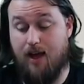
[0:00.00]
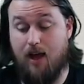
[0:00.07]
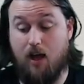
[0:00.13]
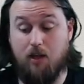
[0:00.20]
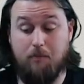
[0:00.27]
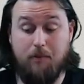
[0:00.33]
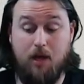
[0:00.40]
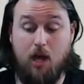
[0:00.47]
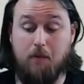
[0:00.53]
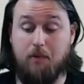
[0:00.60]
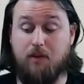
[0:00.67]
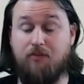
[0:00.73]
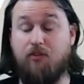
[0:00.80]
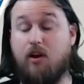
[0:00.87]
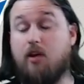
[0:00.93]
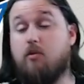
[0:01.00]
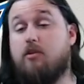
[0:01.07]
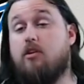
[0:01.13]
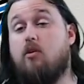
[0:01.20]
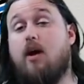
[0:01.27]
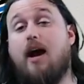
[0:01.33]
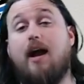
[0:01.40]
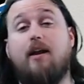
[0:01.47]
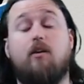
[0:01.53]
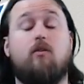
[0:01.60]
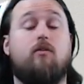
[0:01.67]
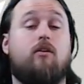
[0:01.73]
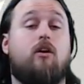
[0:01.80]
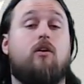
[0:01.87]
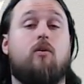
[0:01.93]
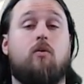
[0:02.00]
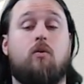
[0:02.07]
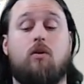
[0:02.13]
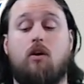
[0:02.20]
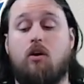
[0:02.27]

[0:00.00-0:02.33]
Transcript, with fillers: I'll be I'll be frank with you. I don't know